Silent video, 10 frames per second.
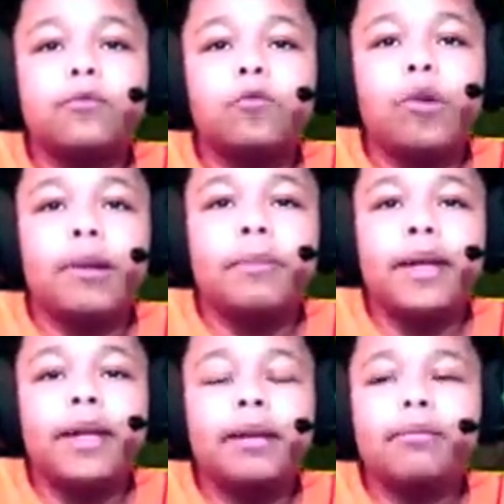one
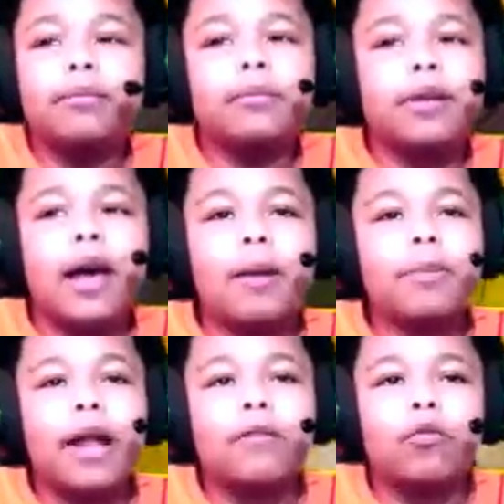minute. I'm
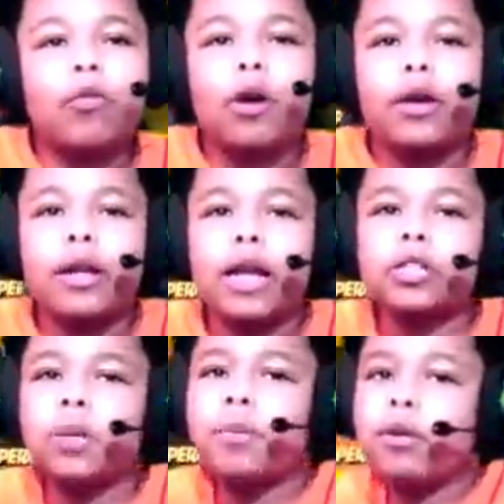not even worried. I
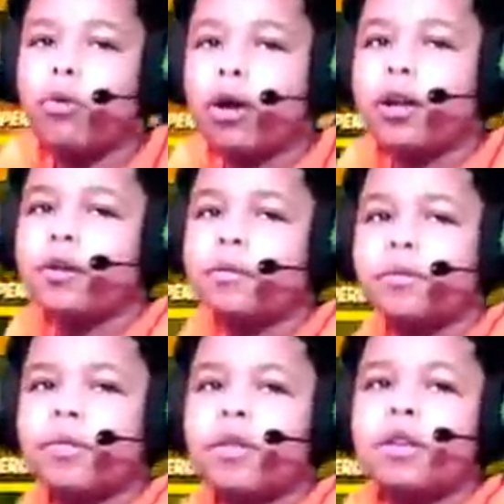shouldn't be worried.
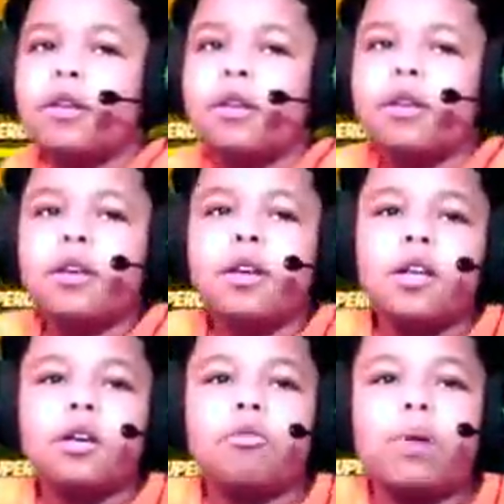
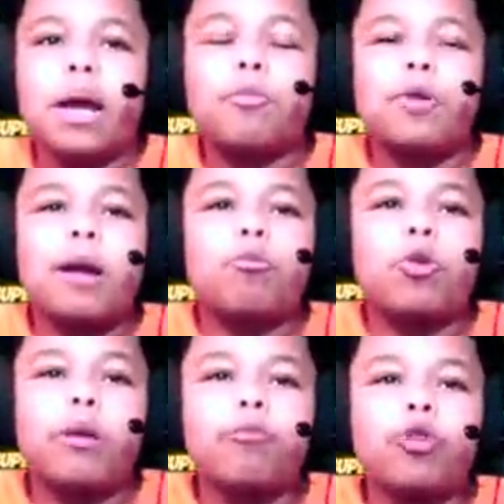Ramp, ramp,
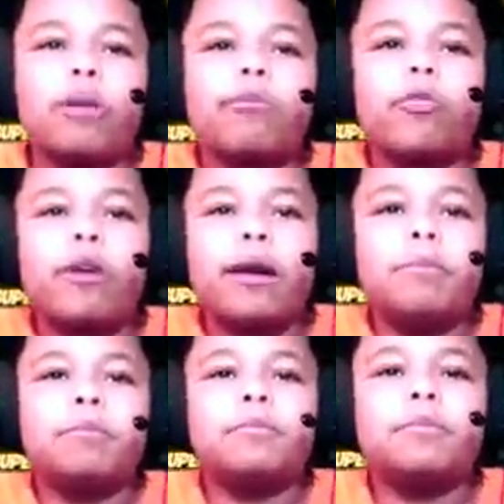ramp, ramp, ramp.